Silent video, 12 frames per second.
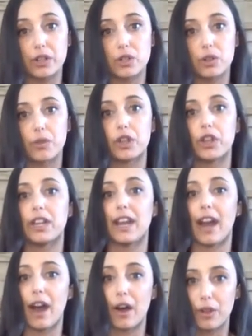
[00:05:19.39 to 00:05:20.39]
So if we're
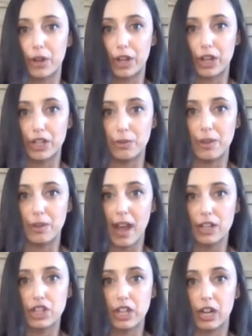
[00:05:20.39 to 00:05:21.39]
looking at how they're going to do
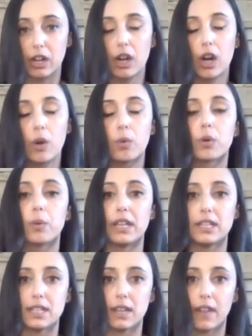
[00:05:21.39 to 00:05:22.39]
next year, we're
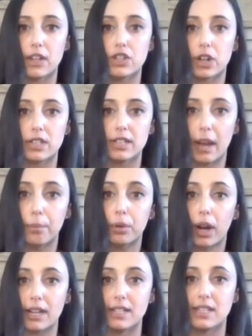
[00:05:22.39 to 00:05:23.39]
really seeing that start to get
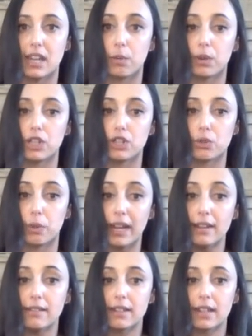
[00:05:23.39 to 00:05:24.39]
priced in, which is great.